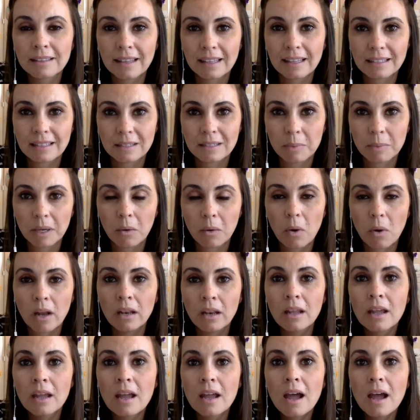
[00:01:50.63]
That's a big
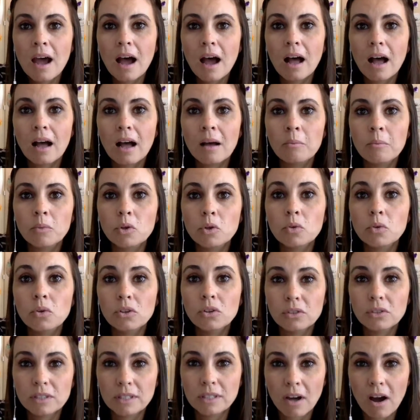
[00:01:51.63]
one.
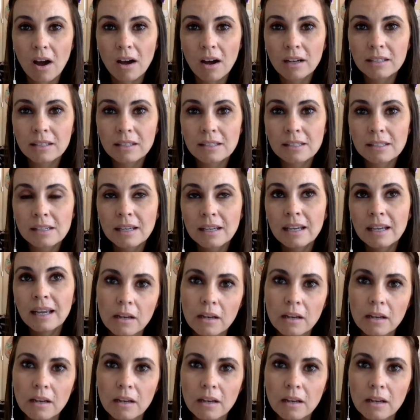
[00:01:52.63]
Google Docs.